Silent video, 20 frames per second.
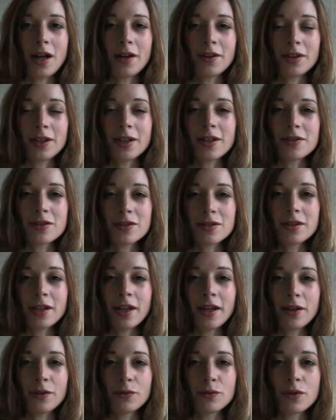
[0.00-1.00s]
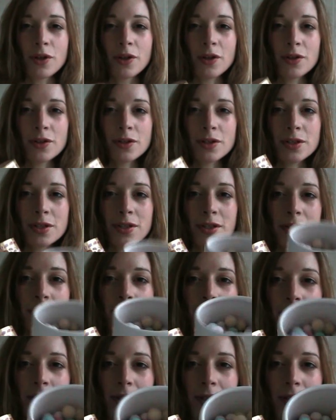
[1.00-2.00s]
I think it's Teint
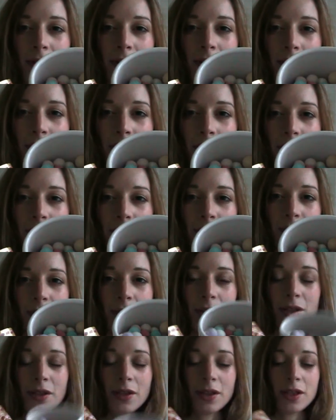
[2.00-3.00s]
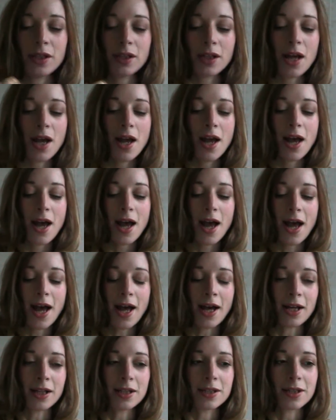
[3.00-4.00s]
Rose, that's what I think.
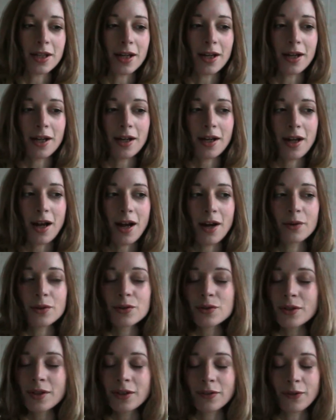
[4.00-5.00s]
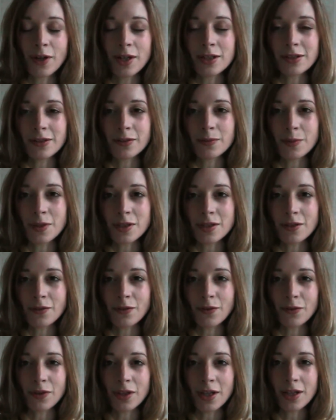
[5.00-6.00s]
And I was always very
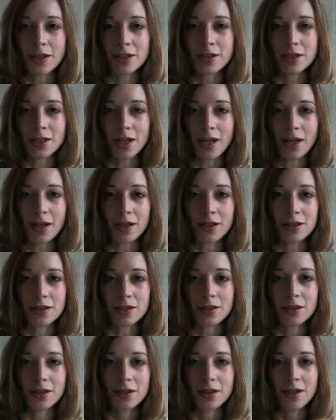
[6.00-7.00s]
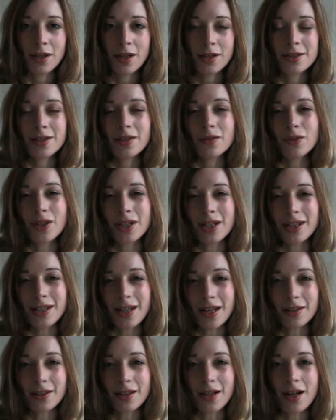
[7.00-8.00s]
dismissive of this and didn't really
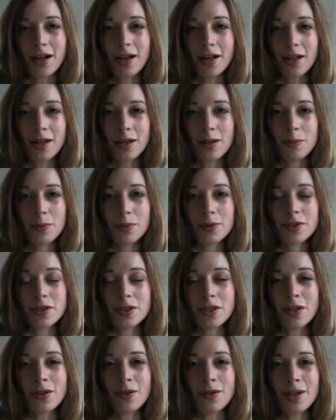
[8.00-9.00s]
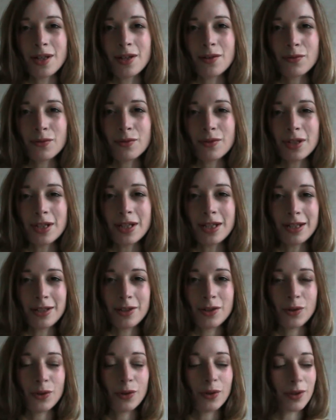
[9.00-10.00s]
get the hype, so I never
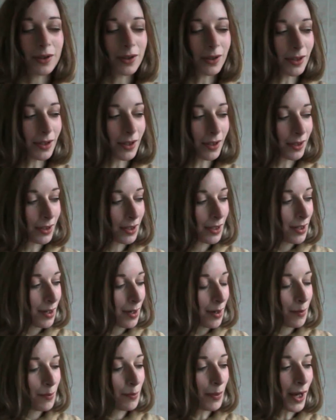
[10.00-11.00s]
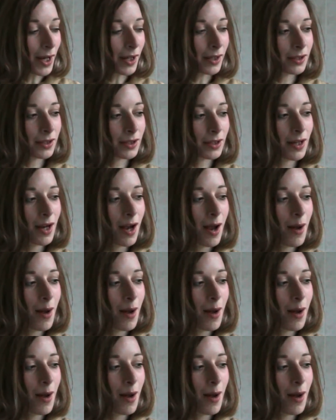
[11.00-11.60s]
really caught the bug.